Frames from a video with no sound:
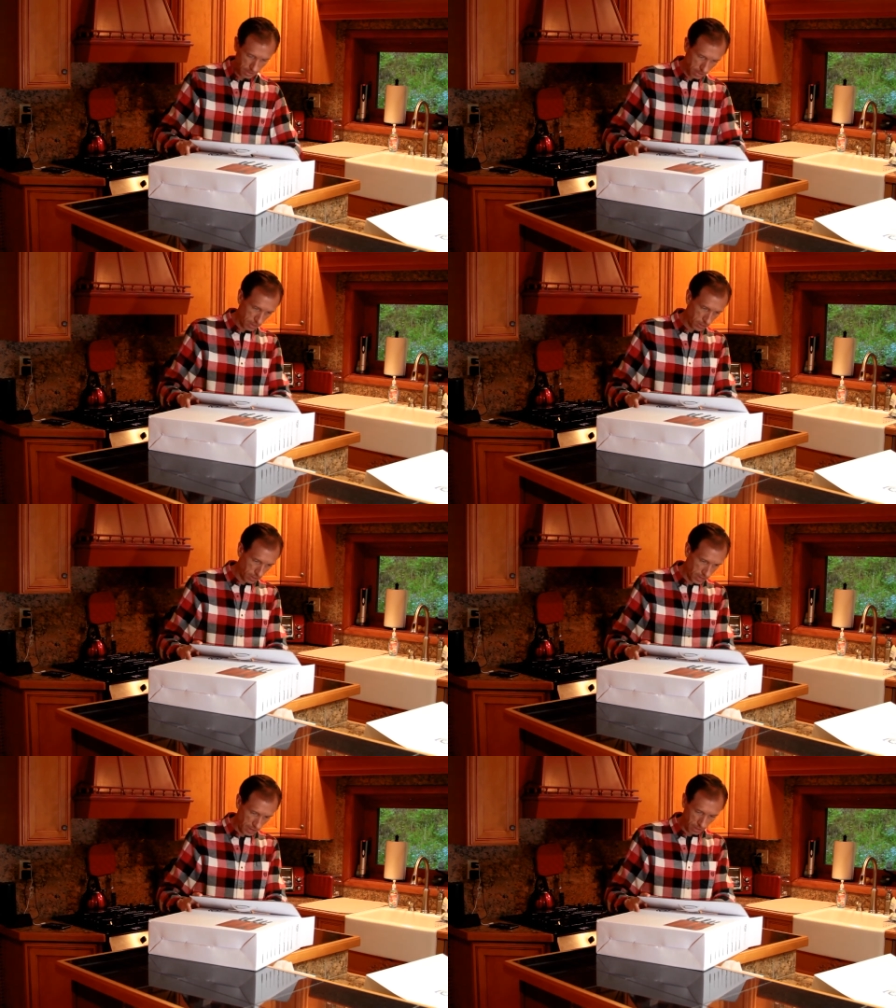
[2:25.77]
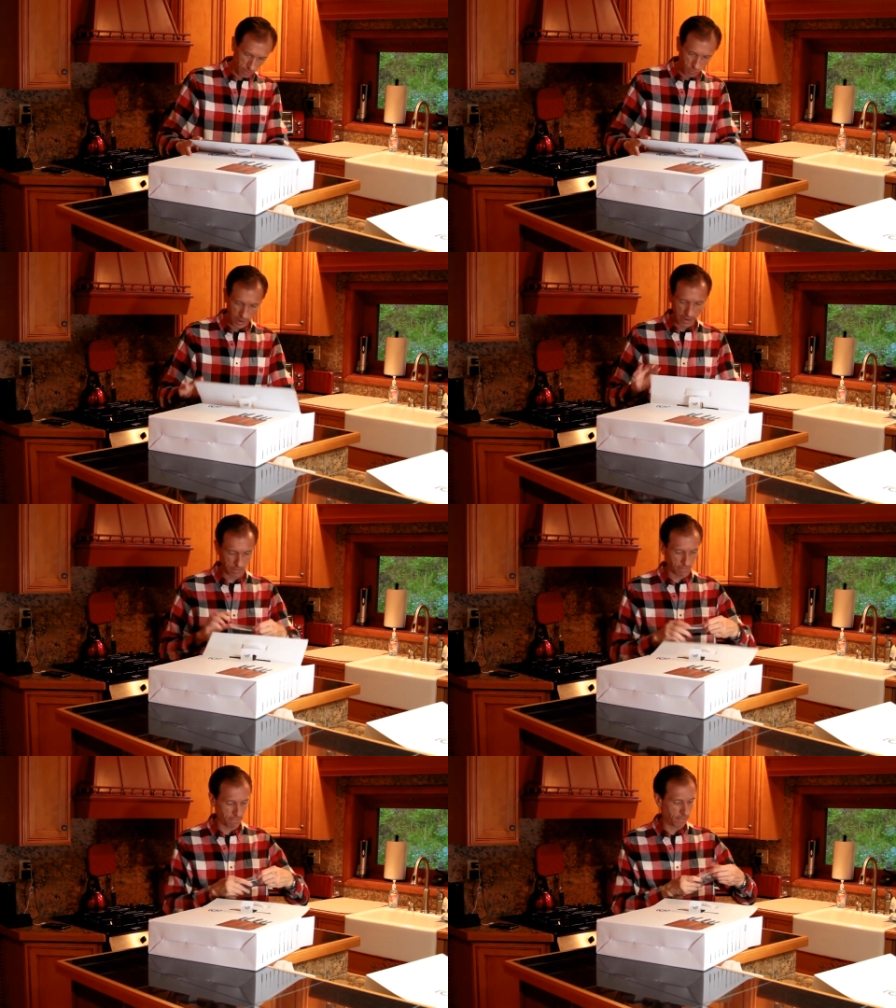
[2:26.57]
This thing is
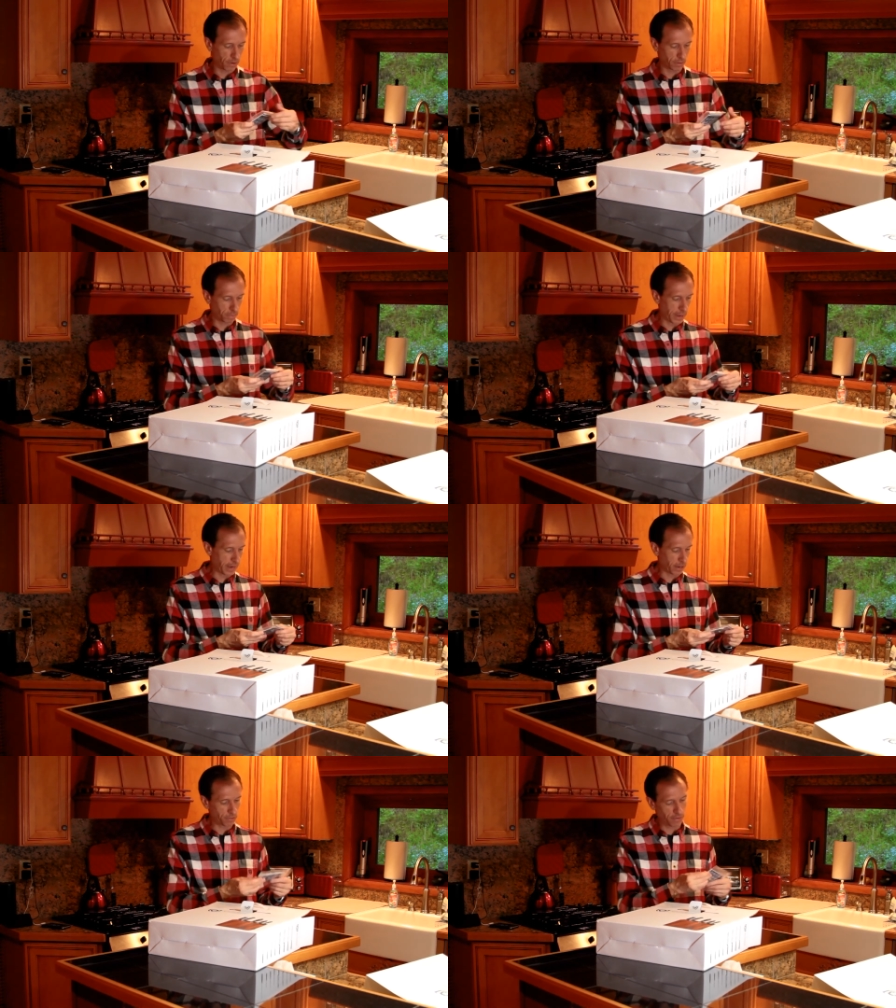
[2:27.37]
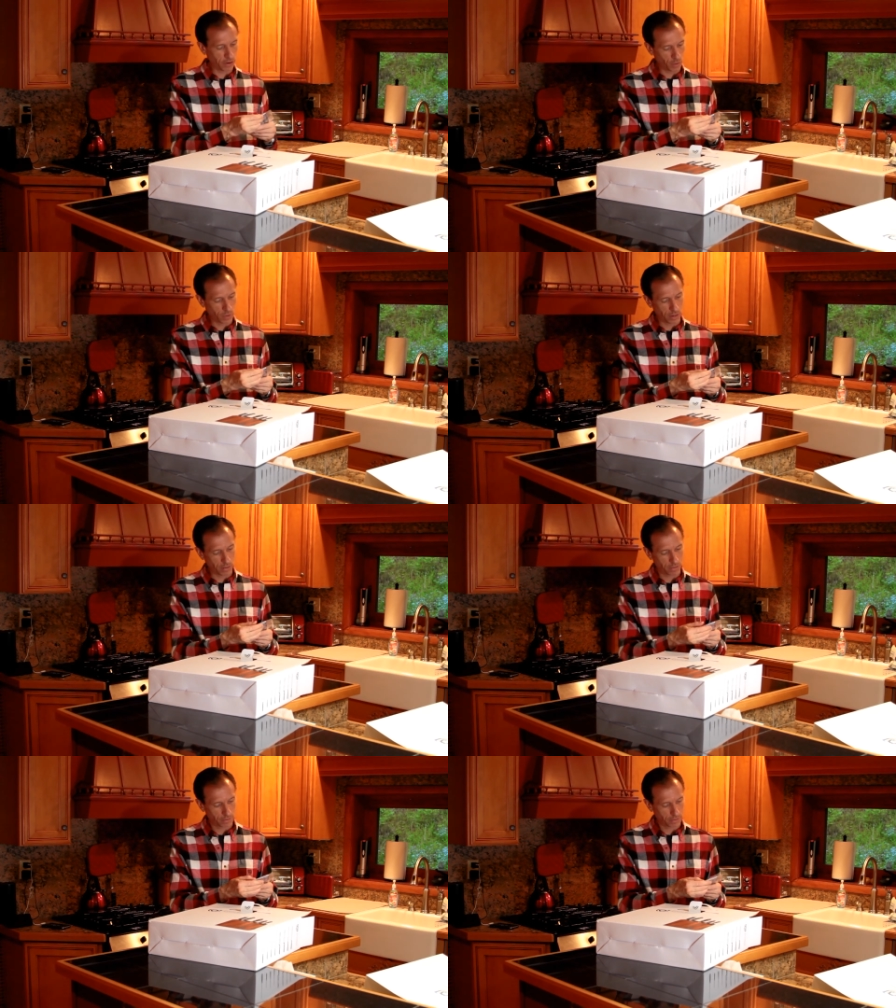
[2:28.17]
wrapped or packaged very
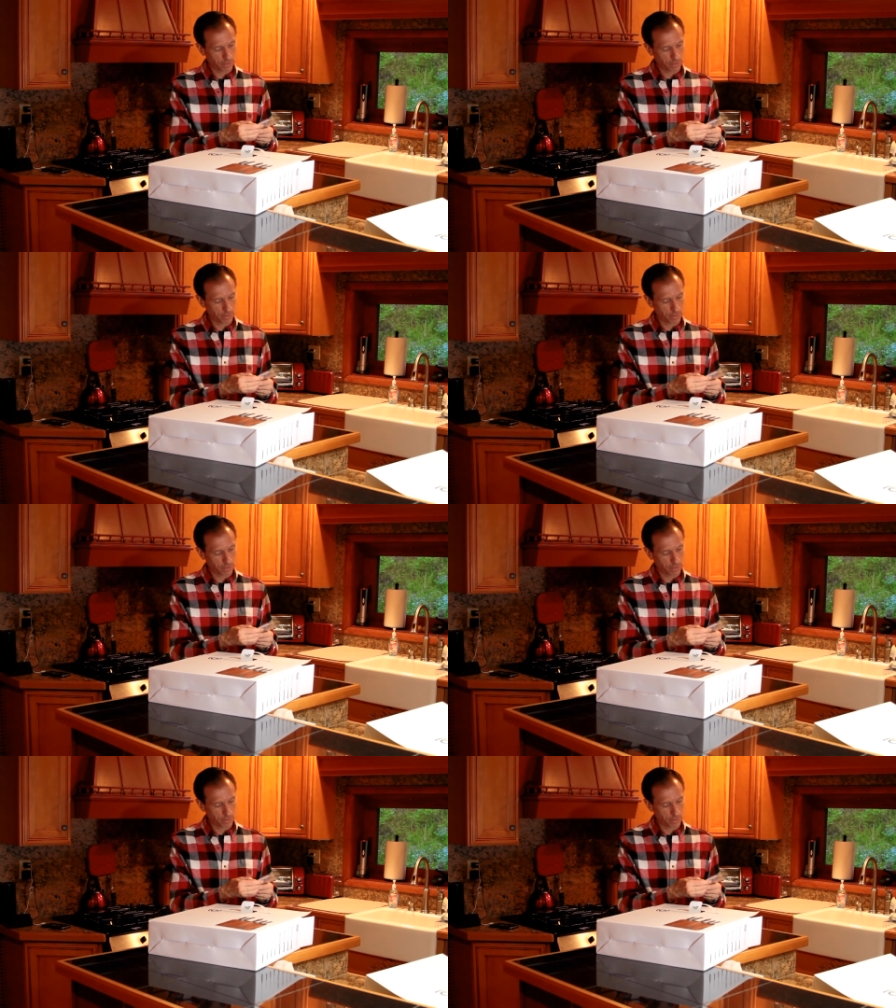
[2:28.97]
well.